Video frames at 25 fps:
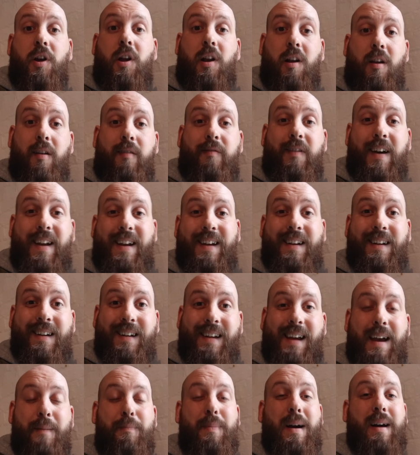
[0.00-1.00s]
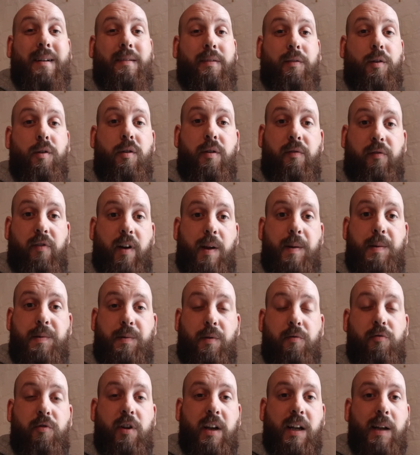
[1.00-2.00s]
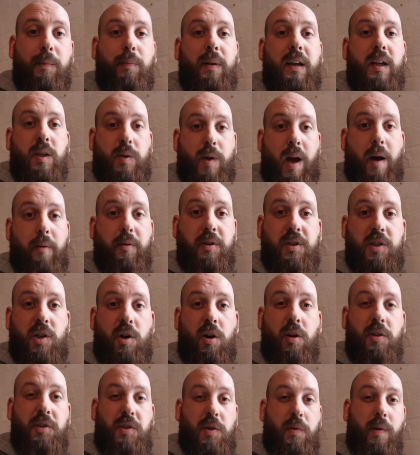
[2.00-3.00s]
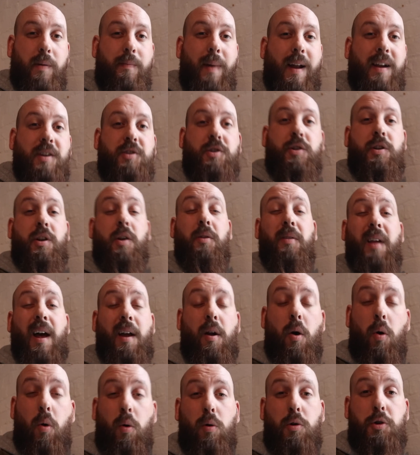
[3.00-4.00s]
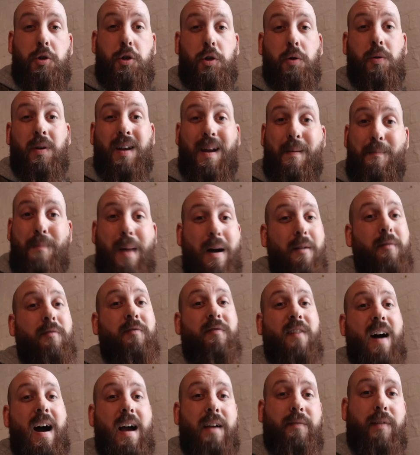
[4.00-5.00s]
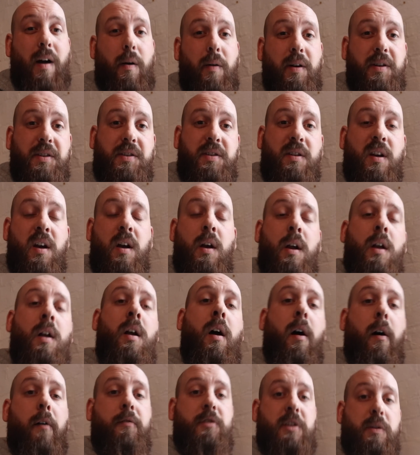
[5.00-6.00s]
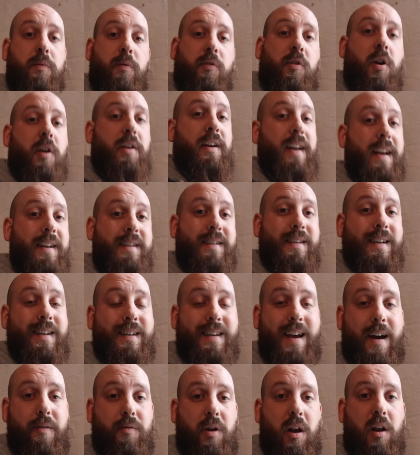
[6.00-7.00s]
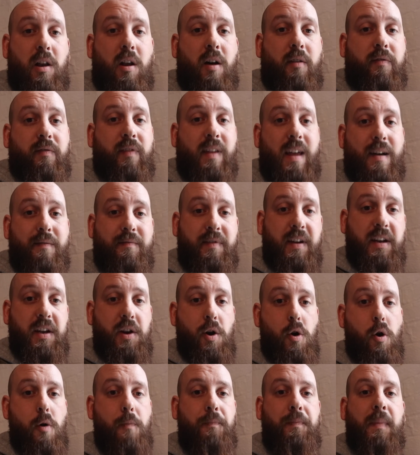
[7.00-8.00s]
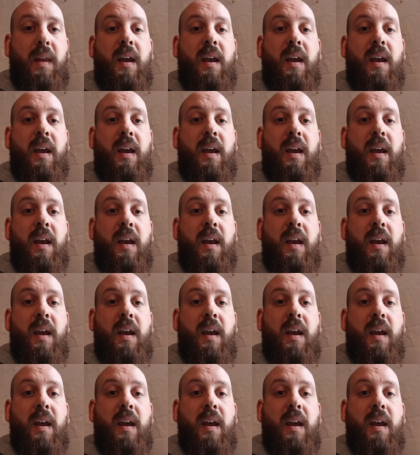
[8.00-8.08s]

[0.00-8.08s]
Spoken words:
a lot of editing to get back through the frames. We're really pleased with how it's gone. So we managed to do that whole shoot in about 5 hours. Obviously we condensed it down a lot for that video.